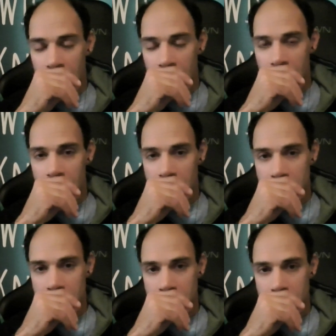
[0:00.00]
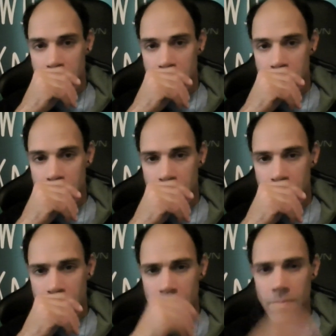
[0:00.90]
And
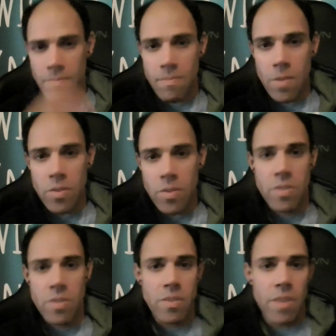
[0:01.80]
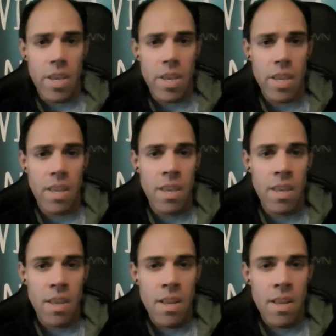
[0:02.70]
there's just like